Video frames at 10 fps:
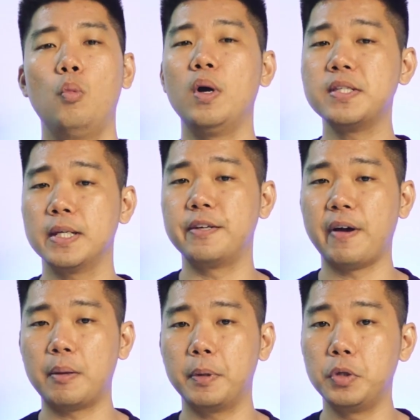Once the
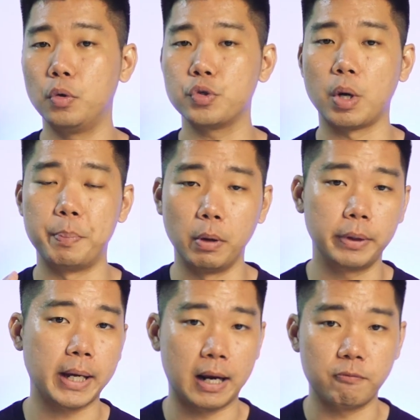developer knows you're
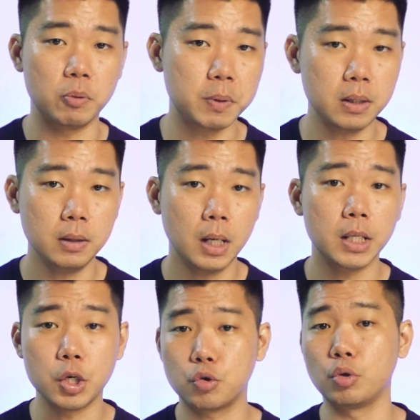building an MVP,
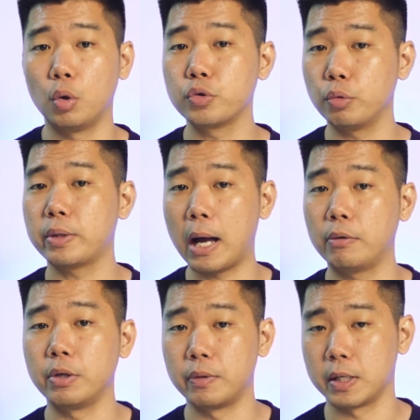they should also
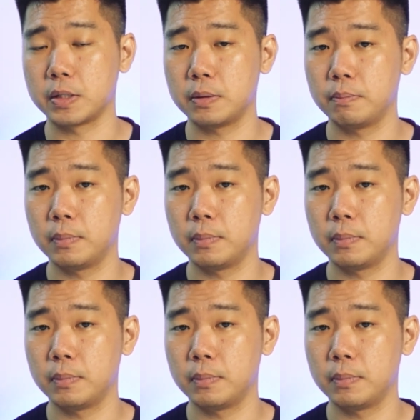tell you this.